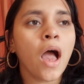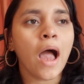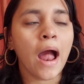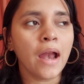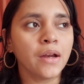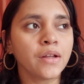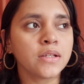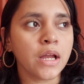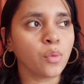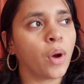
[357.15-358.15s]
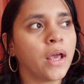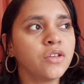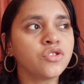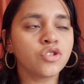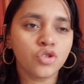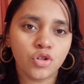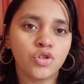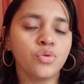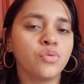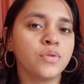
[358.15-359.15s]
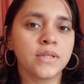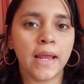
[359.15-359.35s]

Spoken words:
and it is advised to use